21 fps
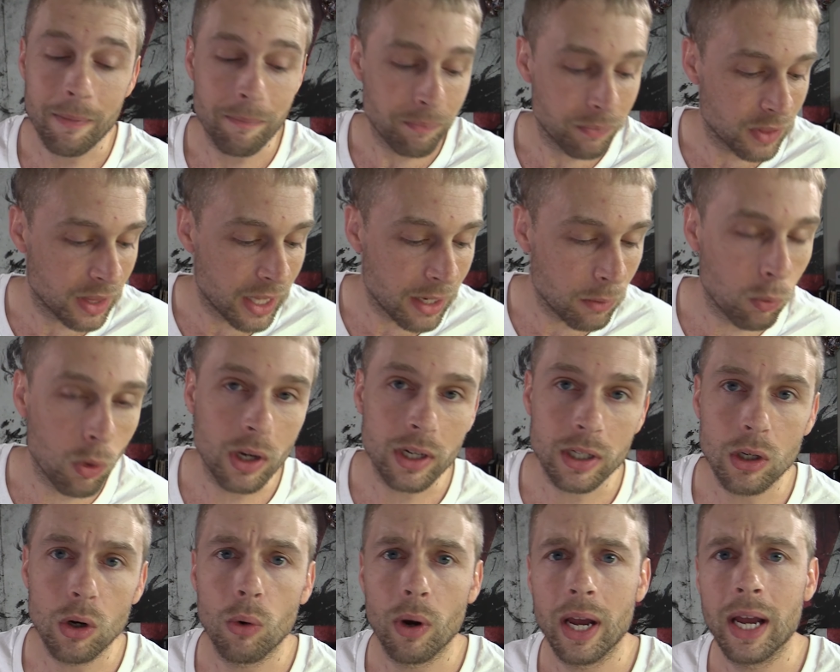They want to
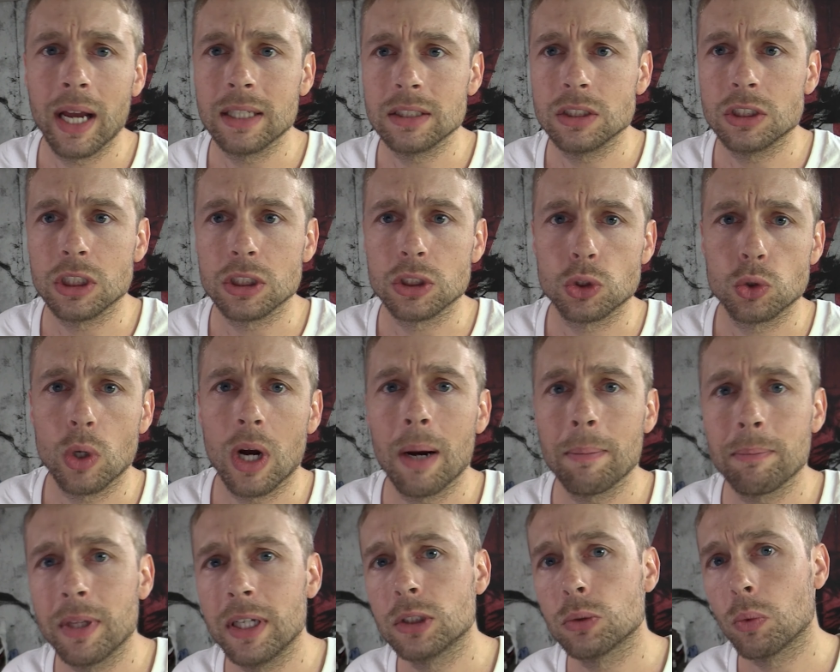go ahead and just
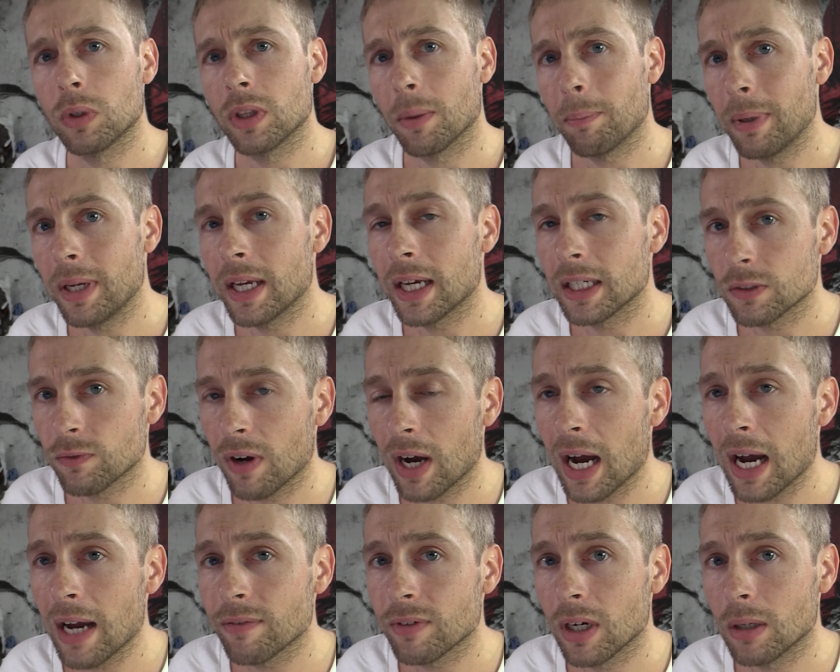drop these when the
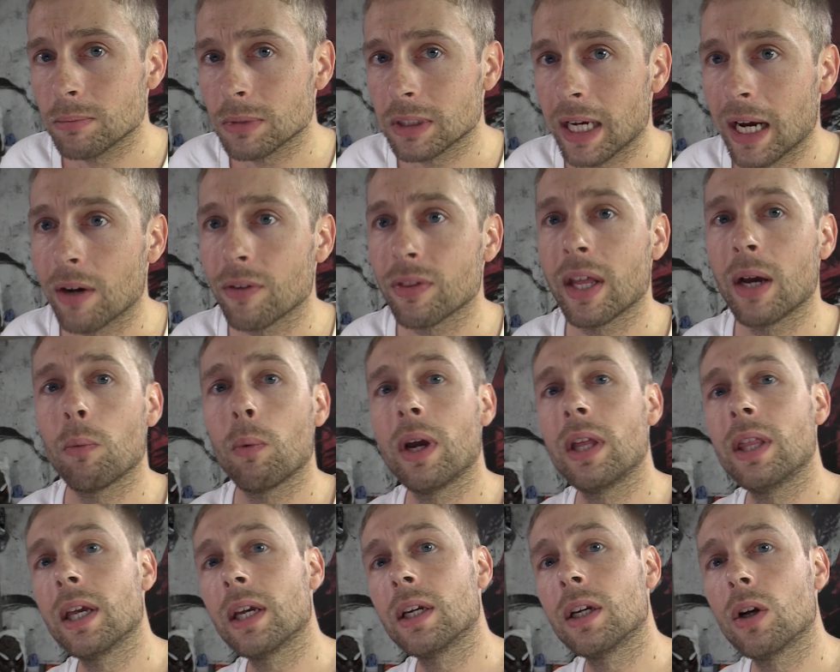PS5 comes out, and that way
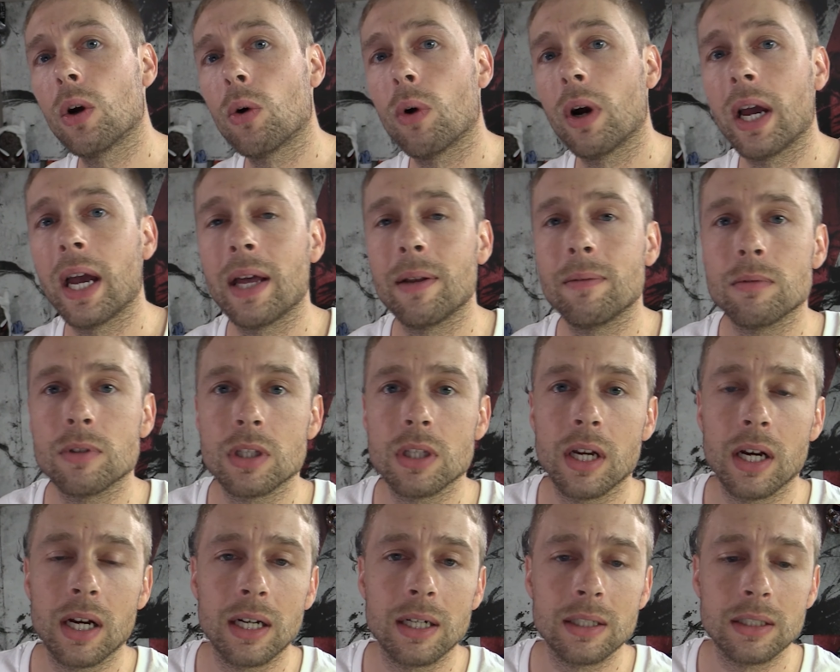they can go ahead and
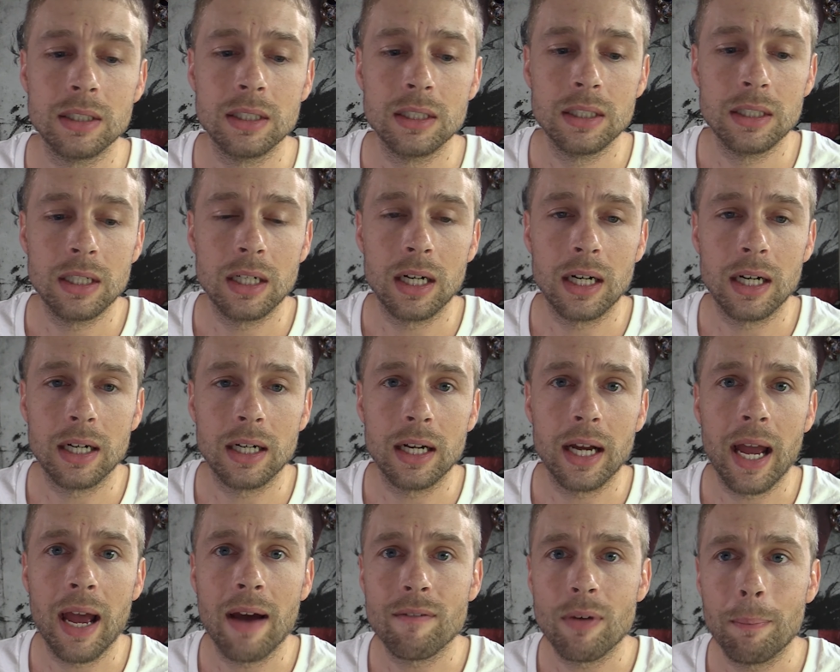
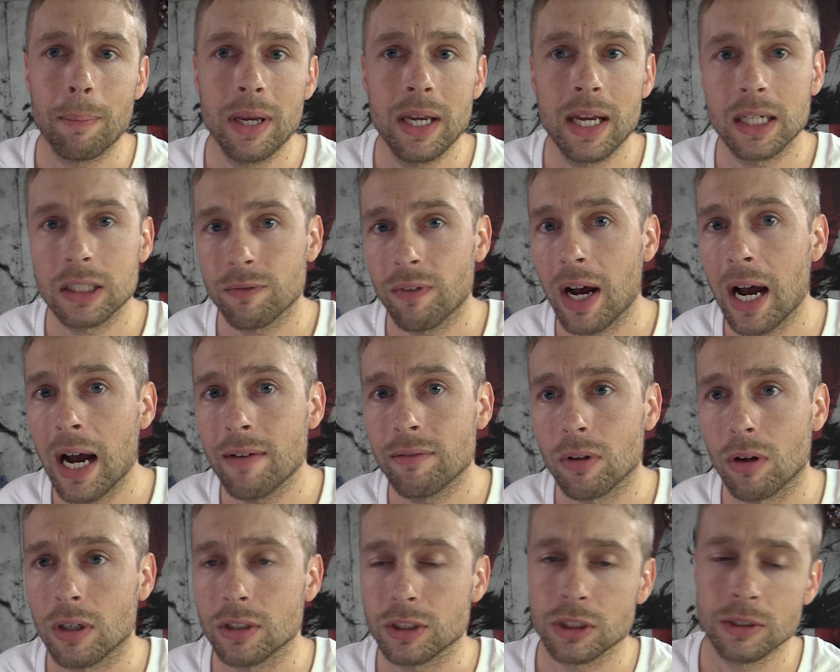have a PS5
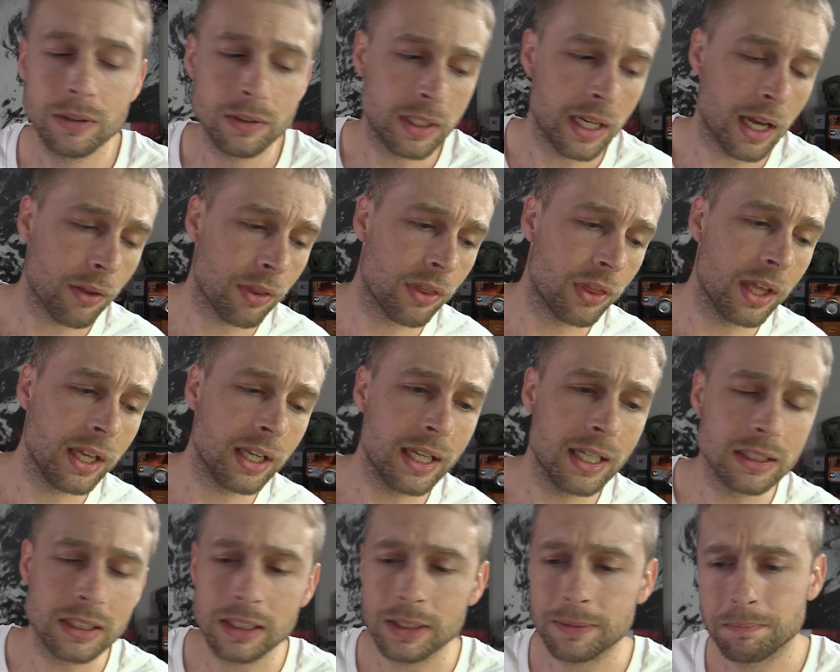launch. Now the thing
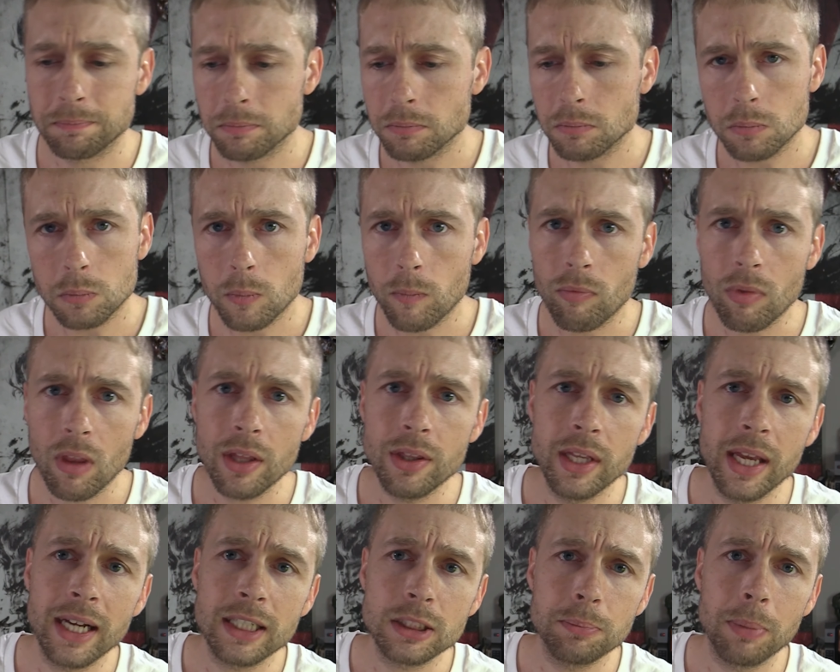is
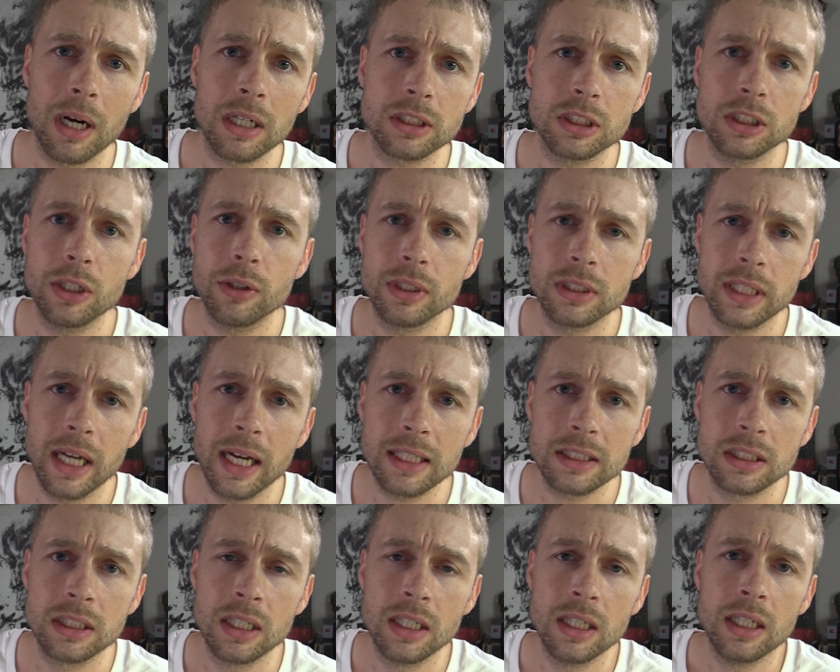the Xbox Series
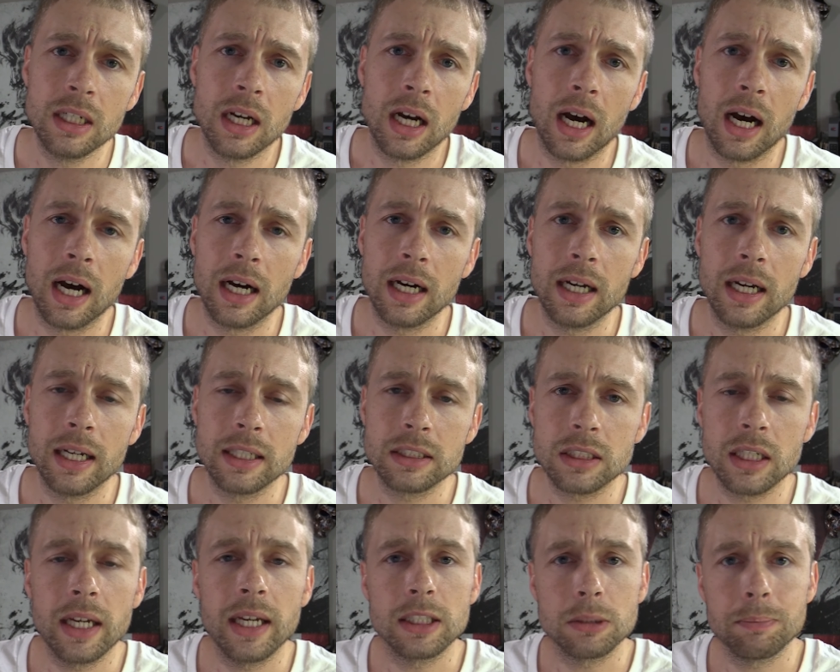X,
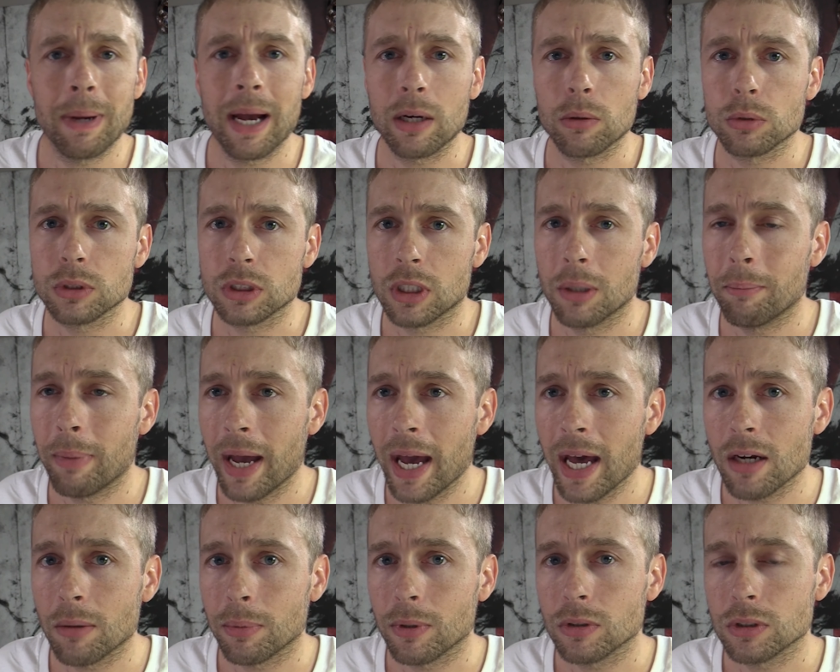it's backwards
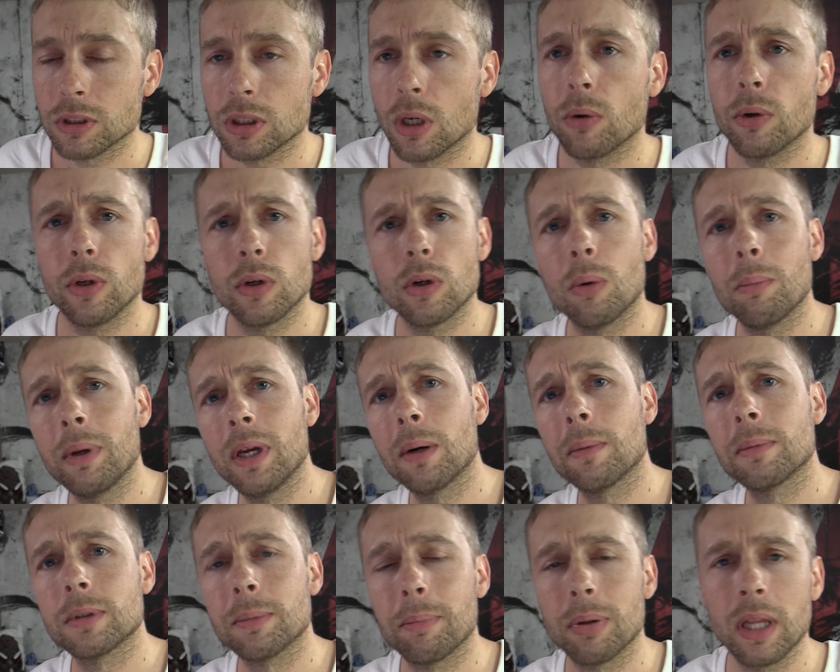compatible, so you're going to be
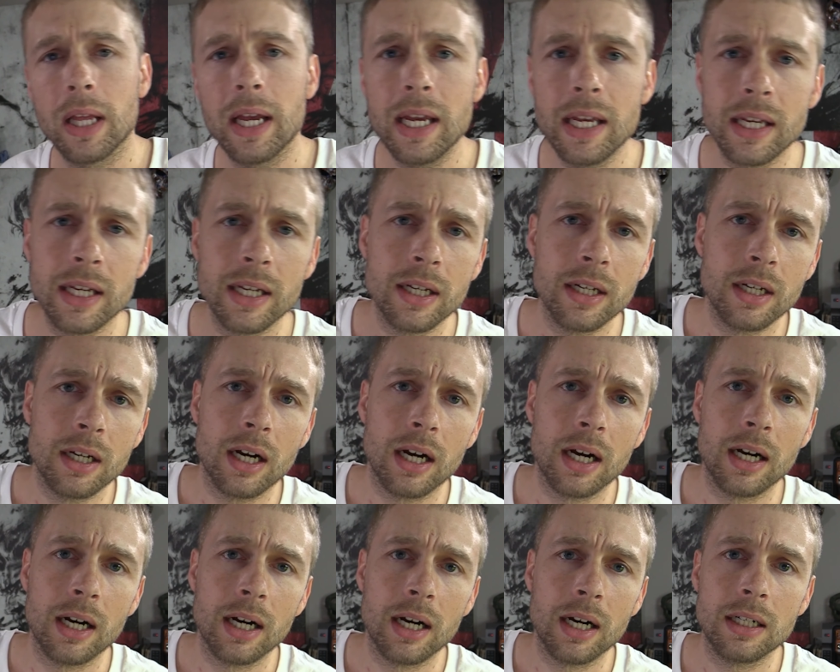able to play
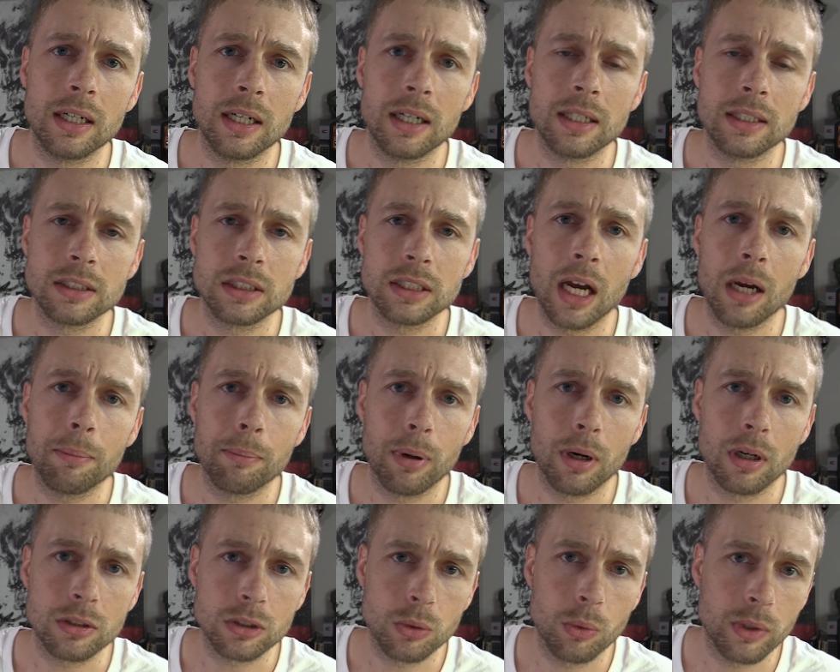
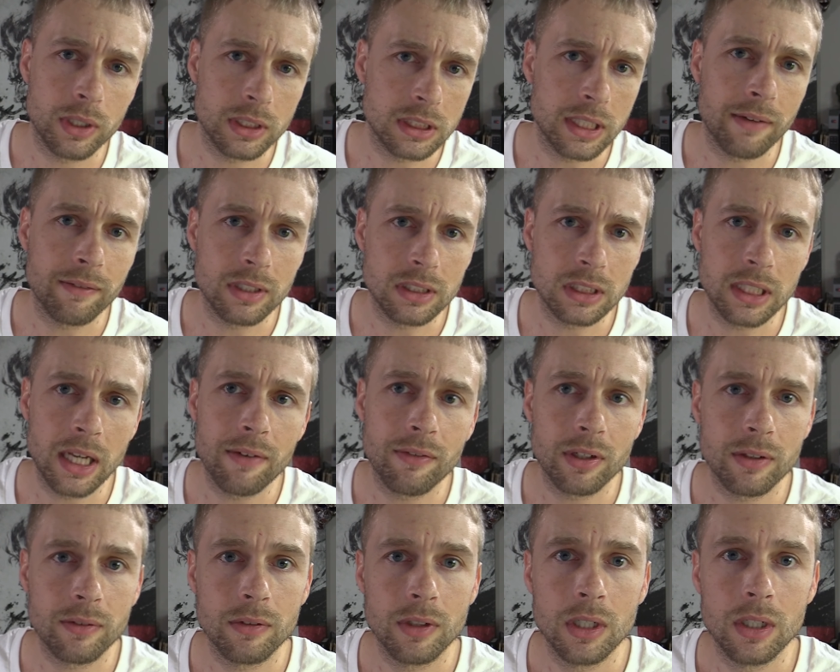Cyberpunk 2077